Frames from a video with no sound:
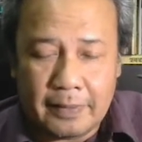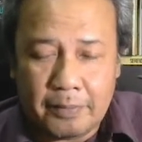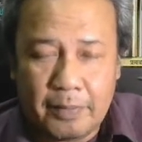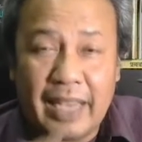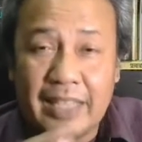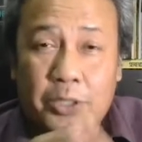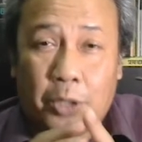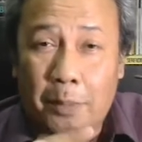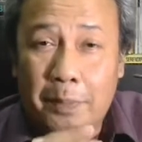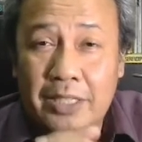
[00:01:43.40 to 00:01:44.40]
makes
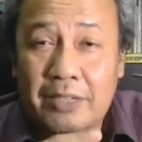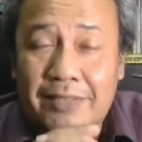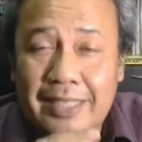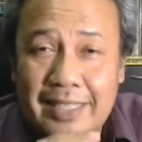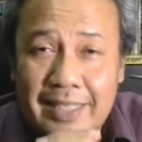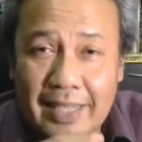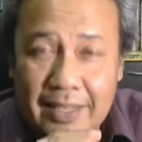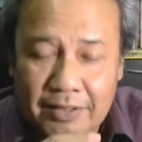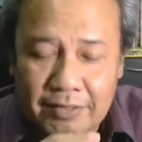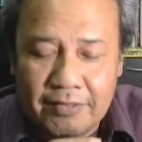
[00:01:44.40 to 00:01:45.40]
copies of
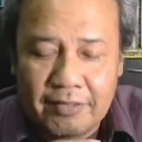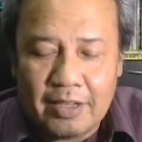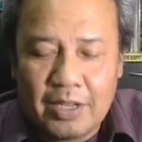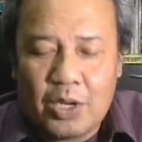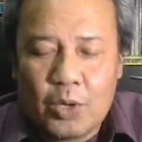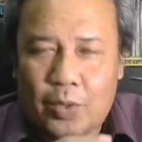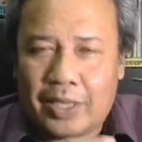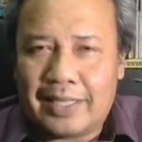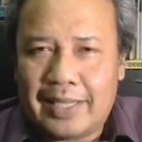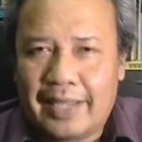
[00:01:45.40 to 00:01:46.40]
itself,
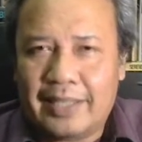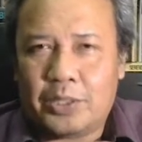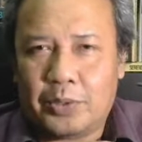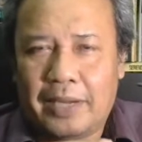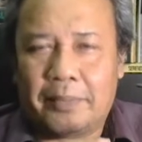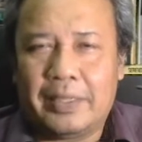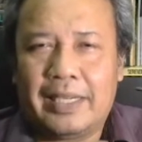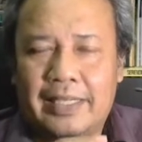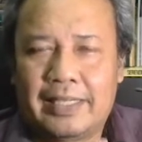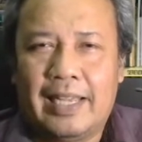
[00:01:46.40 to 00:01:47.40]
what tends to happen
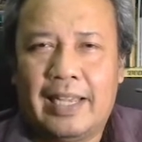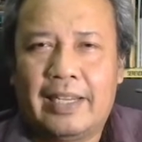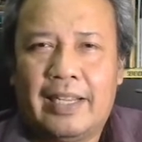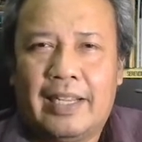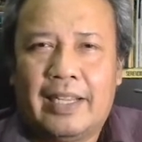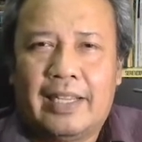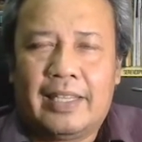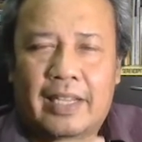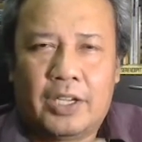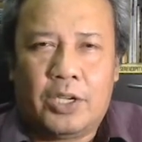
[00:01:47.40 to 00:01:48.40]
is that
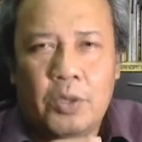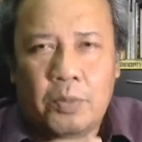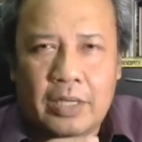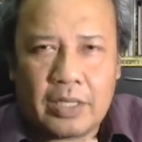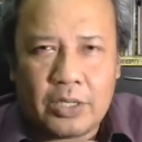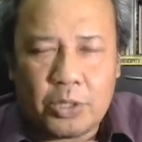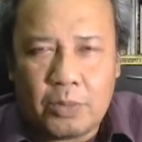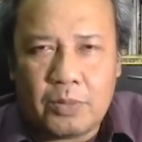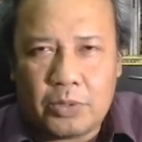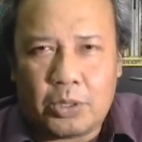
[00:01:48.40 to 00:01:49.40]
the human
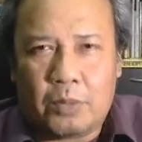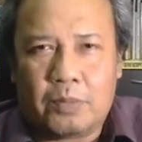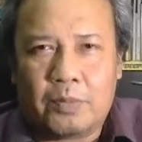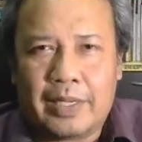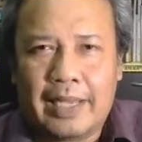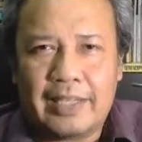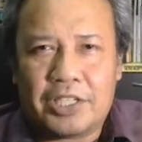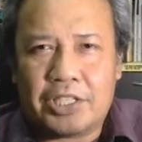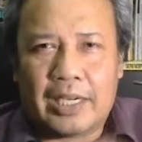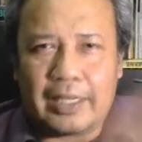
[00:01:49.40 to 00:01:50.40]
chromosome
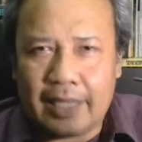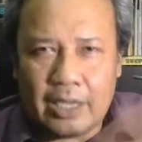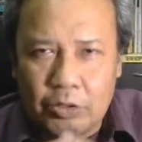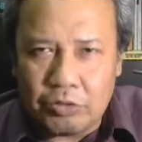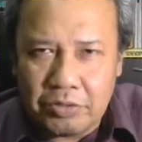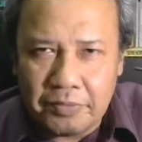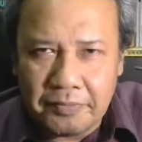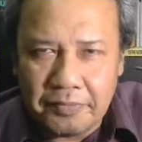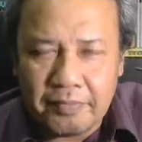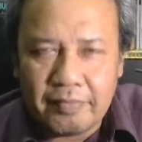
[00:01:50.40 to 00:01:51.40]
gets chucked out,
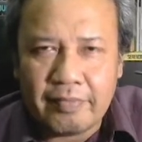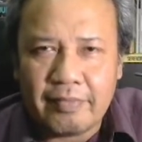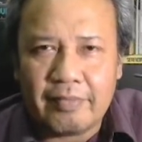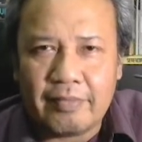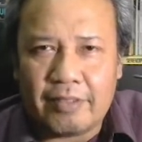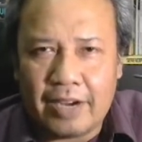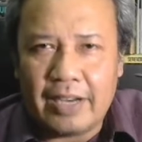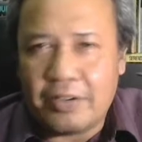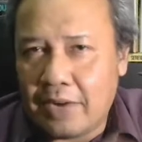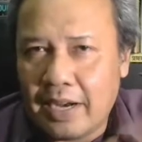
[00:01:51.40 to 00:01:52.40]

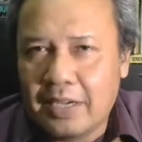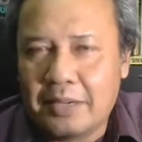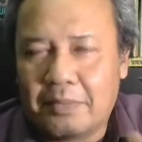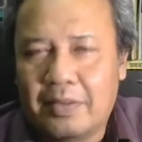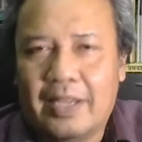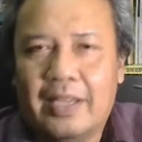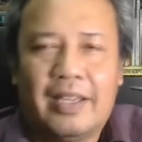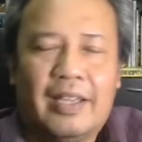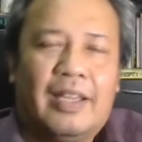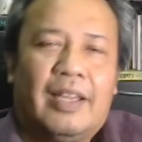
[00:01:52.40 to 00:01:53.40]
right, randomly,
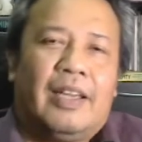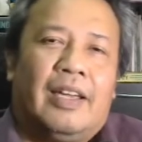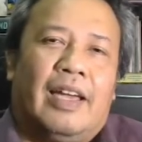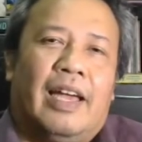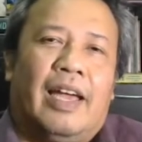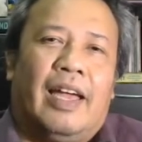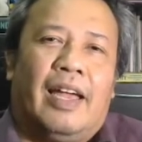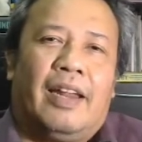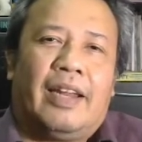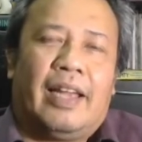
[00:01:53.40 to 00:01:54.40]

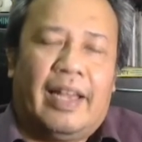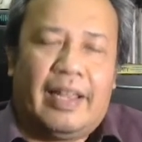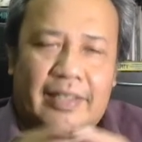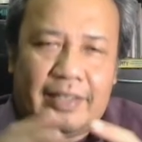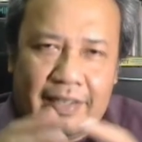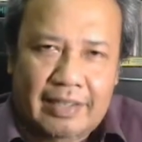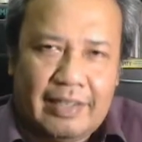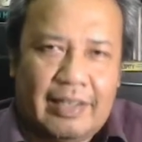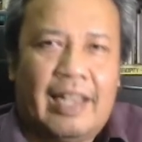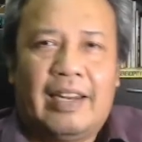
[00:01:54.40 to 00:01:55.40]
and
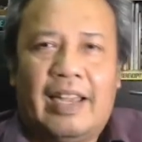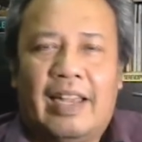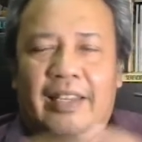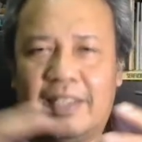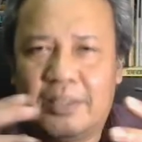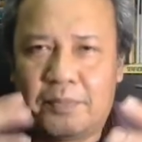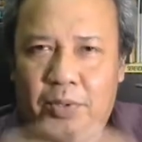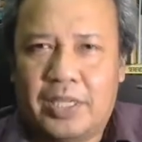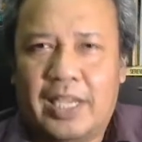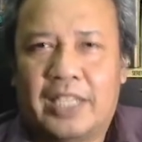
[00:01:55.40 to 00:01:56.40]
this
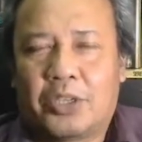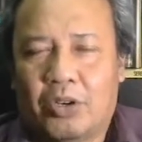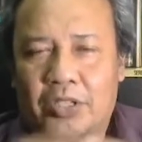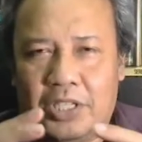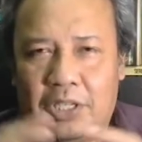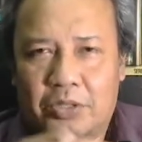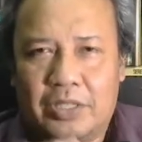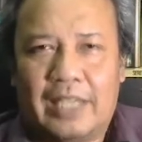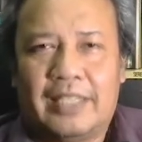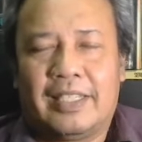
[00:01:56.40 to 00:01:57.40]
process
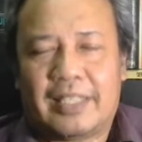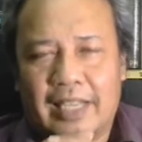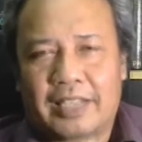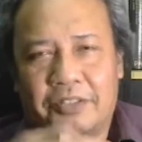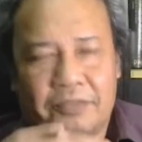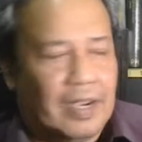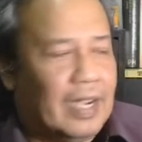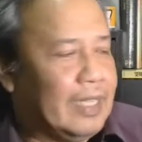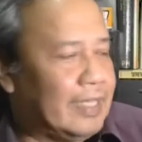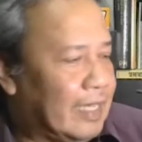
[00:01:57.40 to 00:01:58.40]
continues as the cell
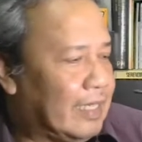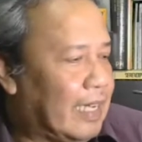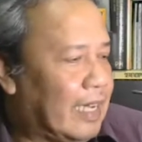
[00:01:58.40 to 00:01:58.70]
divides and